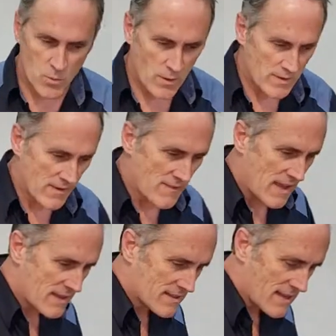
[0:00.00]
we set
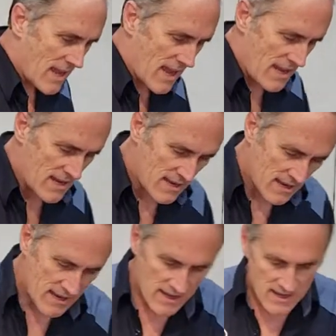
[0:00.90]
that aside,
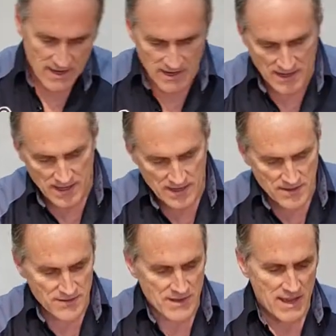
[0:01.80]
got
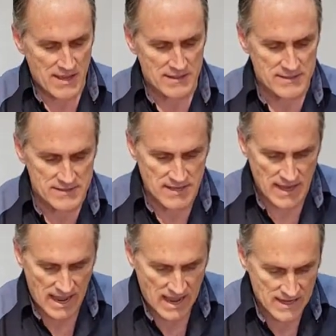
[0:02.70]
another case,
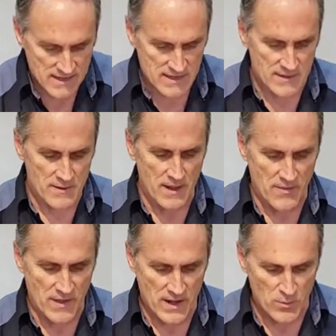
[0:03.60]
and
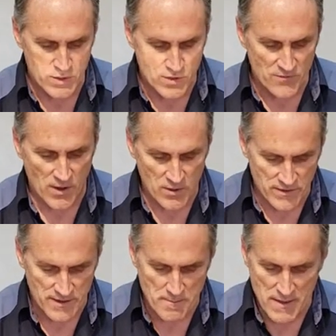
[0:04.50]
thought I would
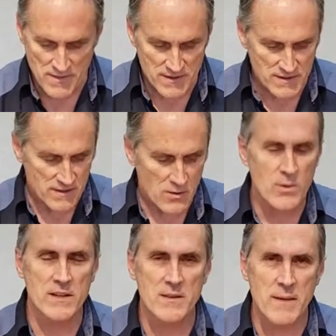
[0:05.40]
follow the method
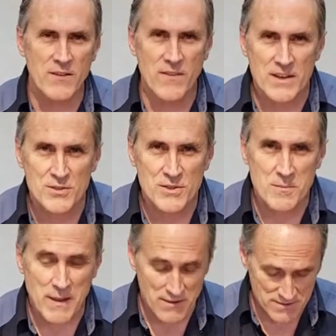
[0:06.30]
according to the manufacturer of
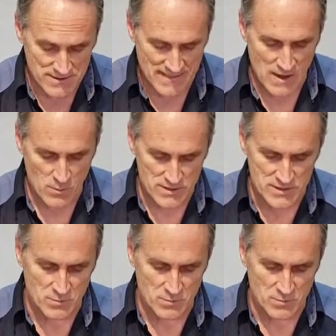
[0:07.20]
the powder, and that was